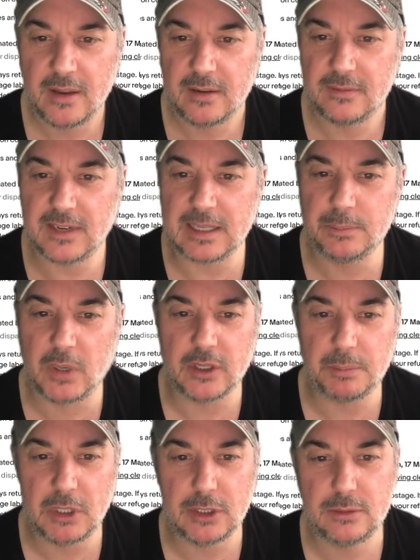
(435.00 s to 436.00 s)
flanked by the
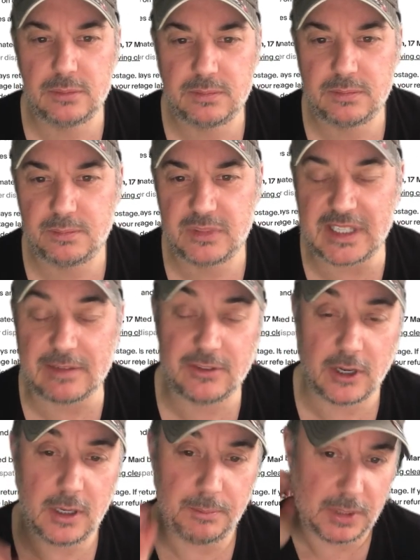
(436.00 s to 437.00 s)
blue,
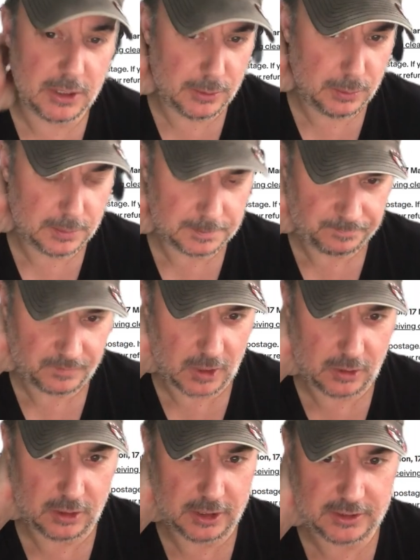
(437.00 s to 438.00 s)
sapphire blue
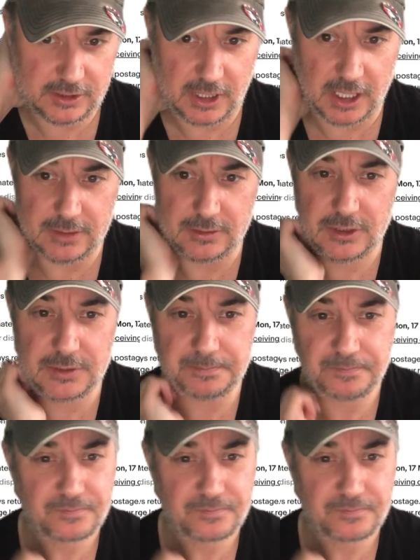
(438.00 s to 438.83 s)
coloured stones.